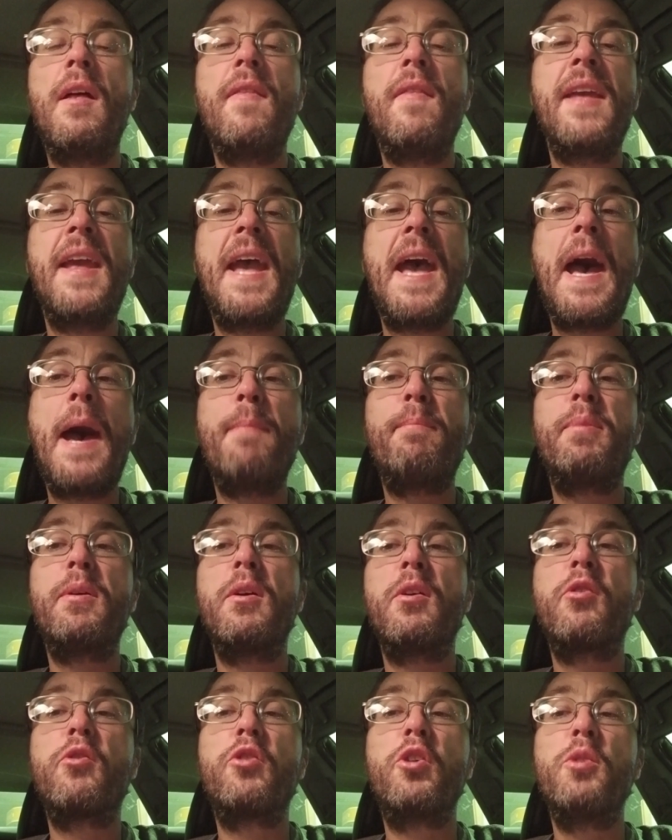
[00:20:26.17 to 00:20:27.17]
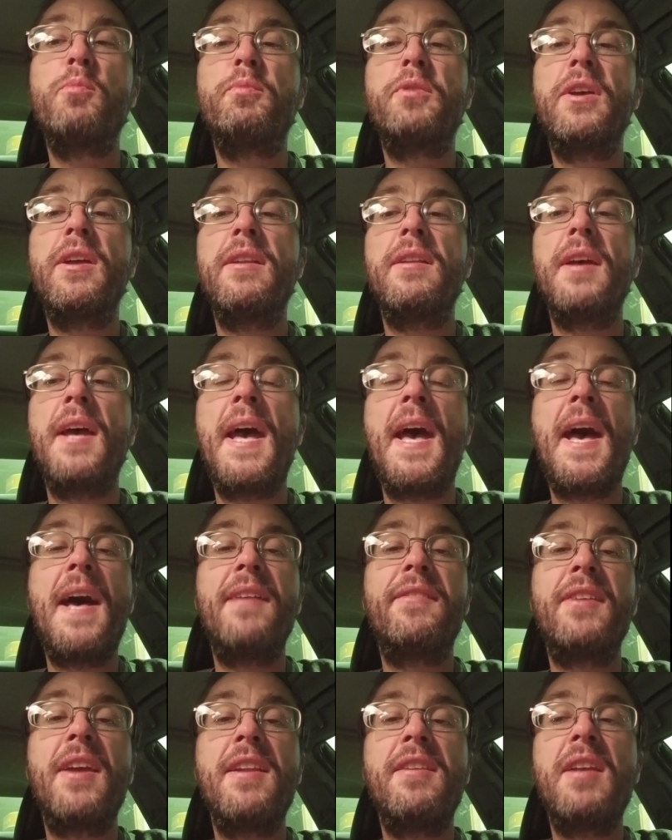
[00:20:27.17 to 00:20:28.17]
the app grouped it
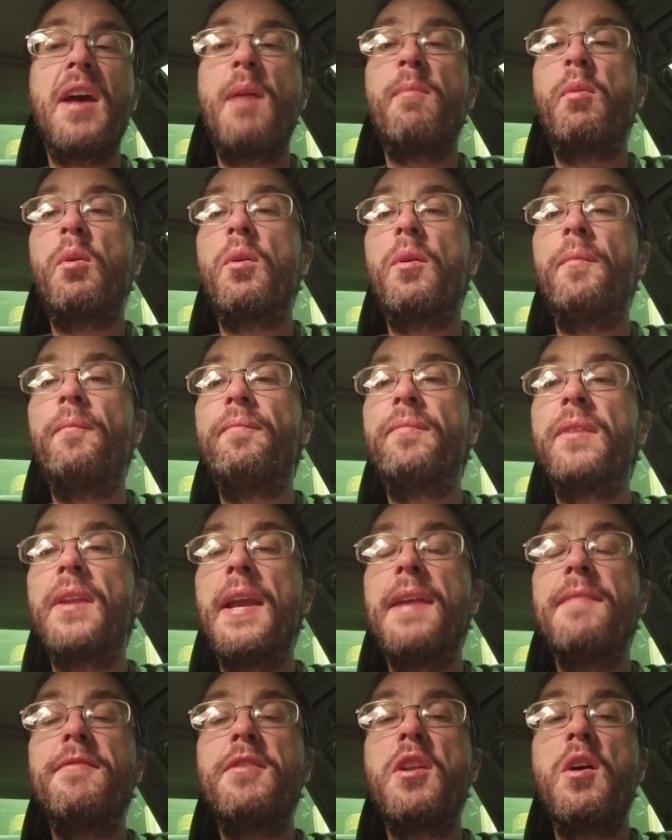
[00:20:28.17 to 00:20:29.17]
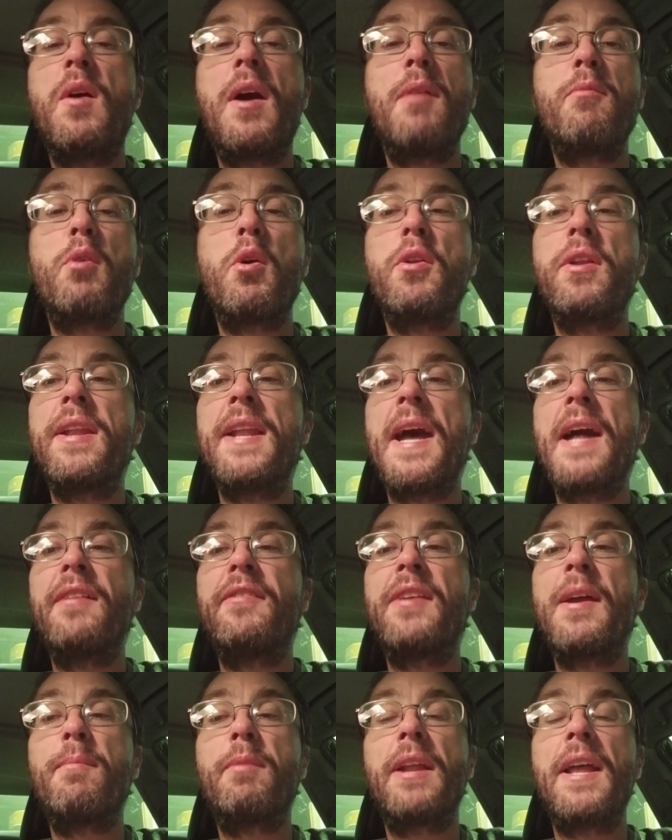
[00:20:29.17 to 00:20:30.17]
as a double, even though I wrote it down
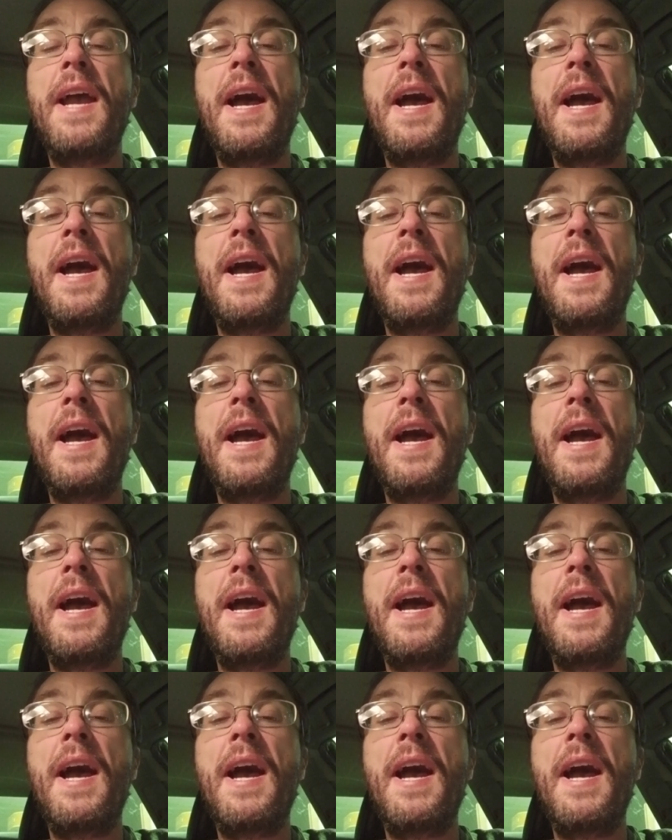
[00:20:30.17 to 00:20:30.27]
separately.